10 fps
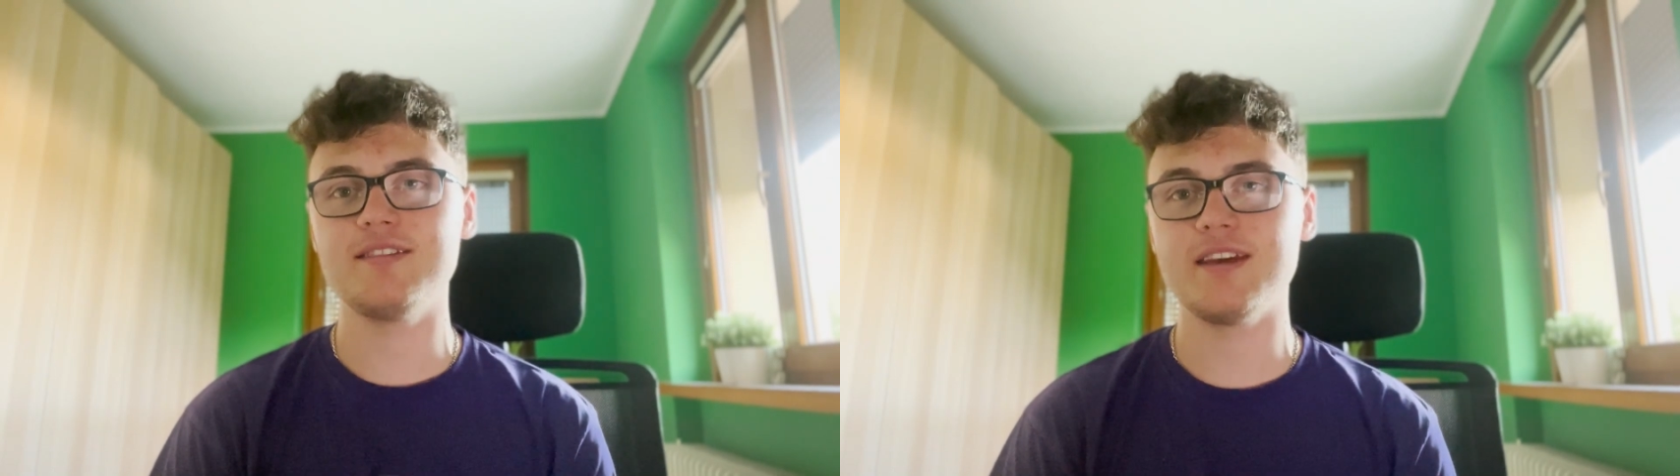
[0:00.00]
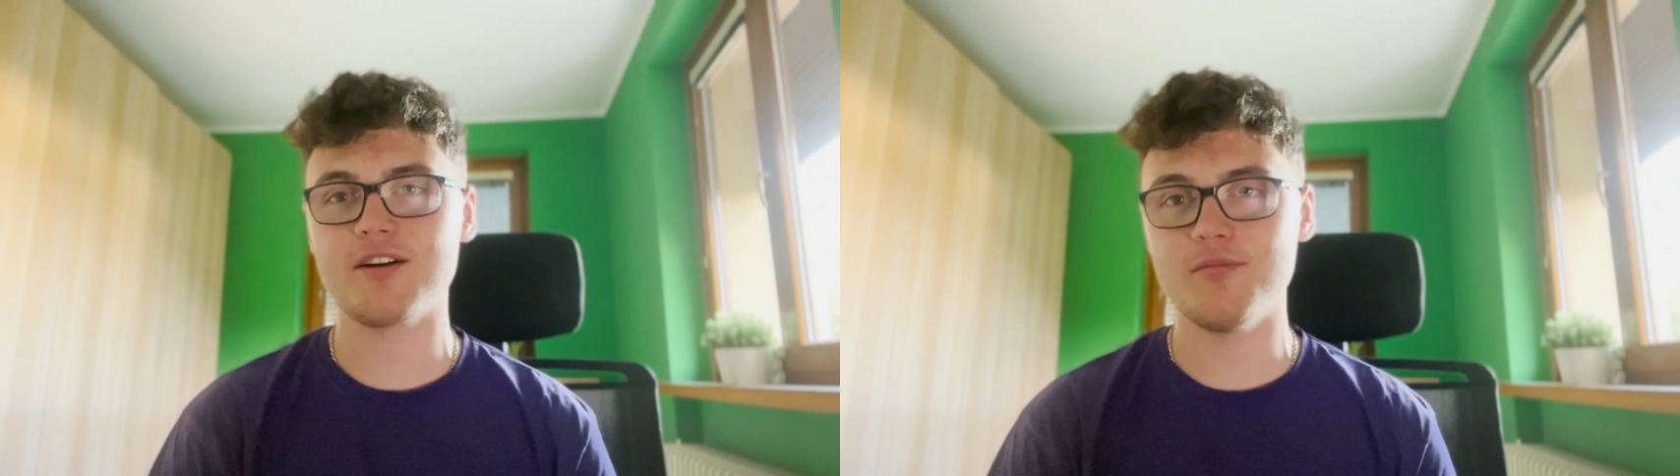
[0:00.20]

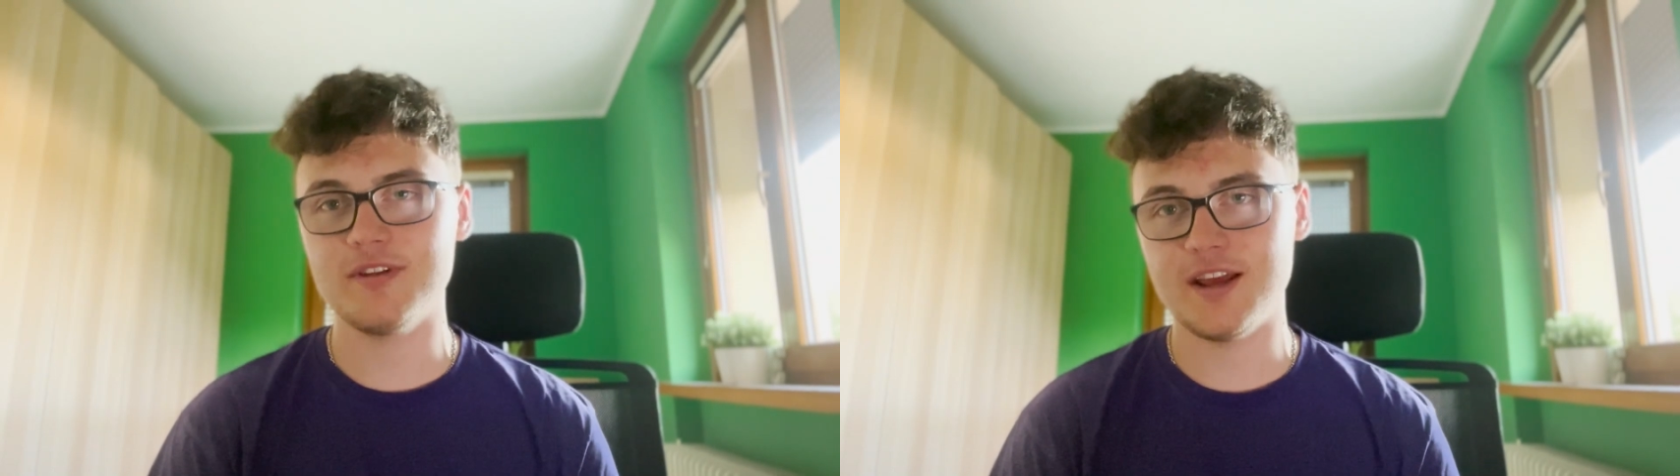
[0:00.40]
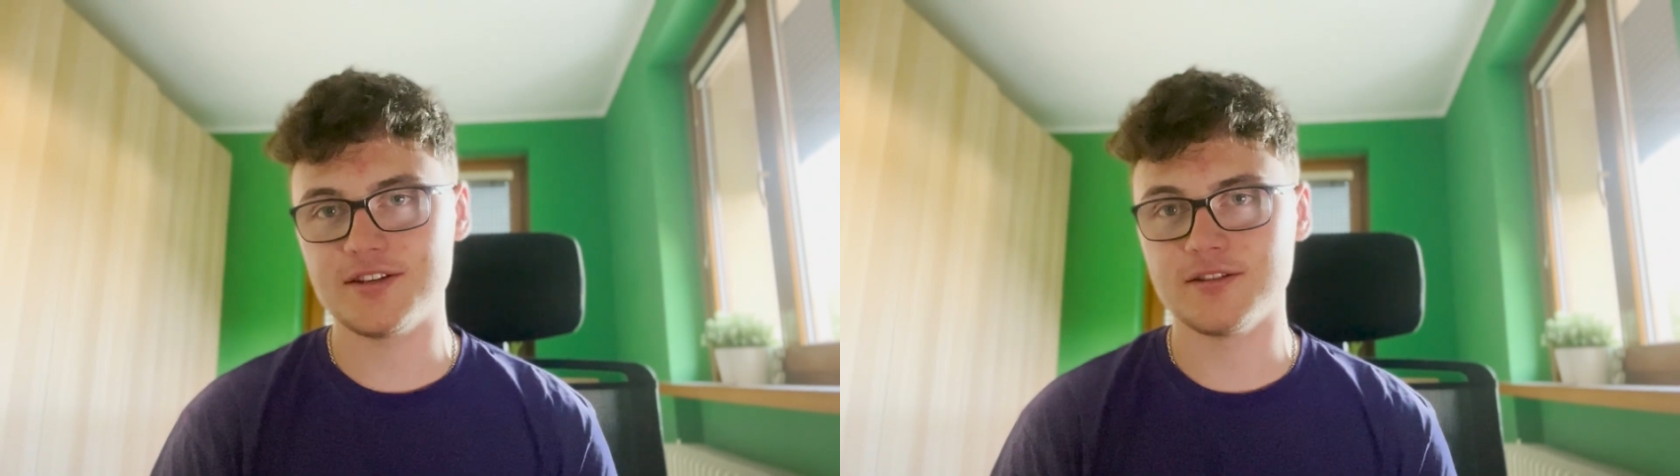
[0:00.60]
the
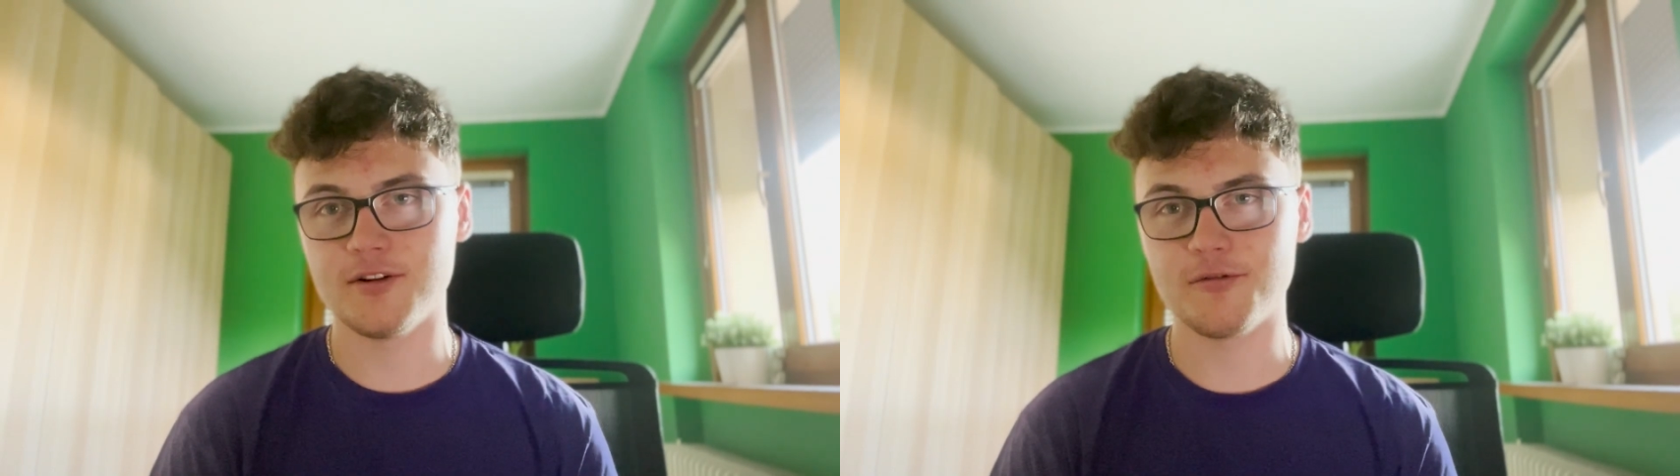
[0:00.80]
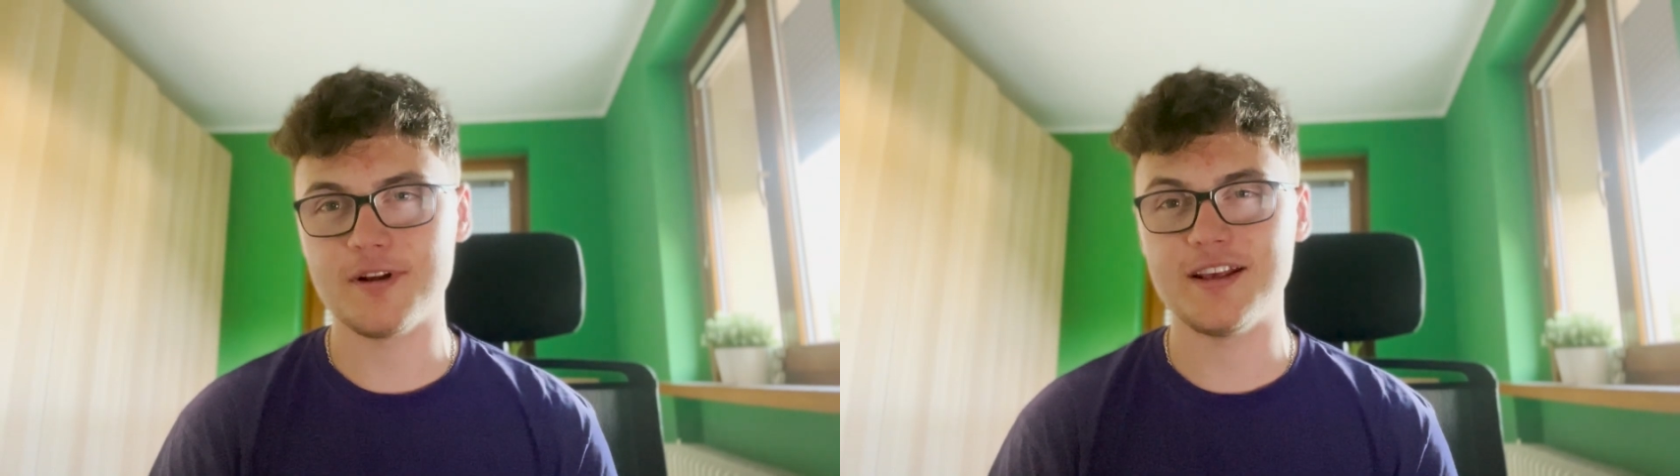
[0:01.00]
accommodation
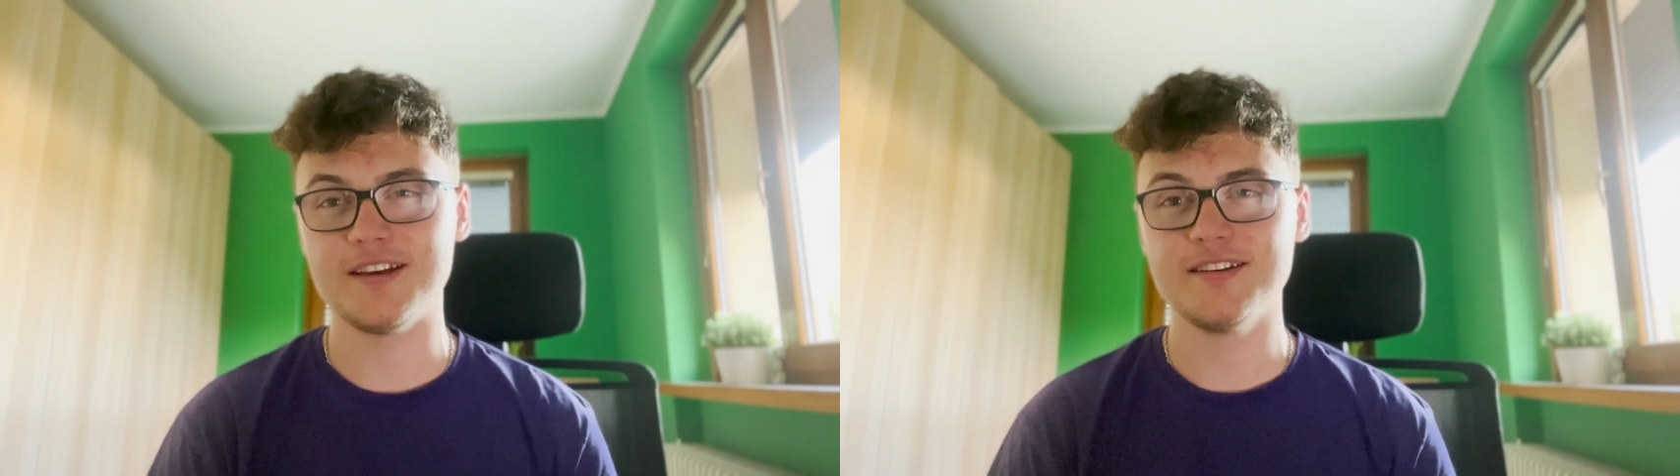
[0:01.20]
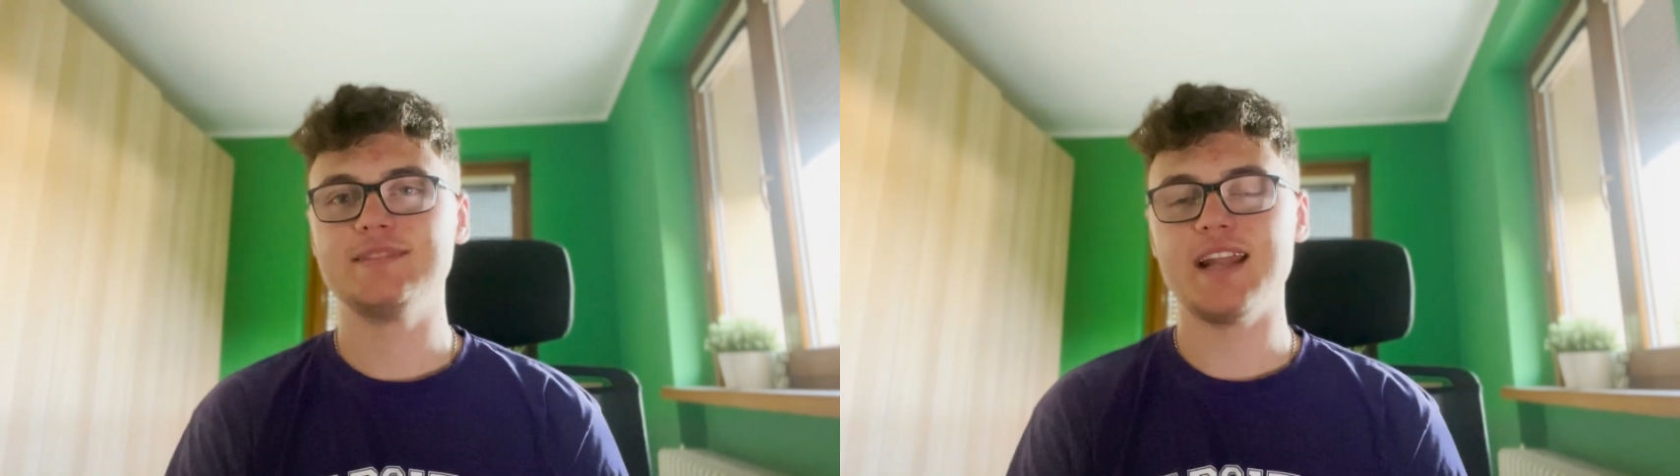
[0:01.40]
already.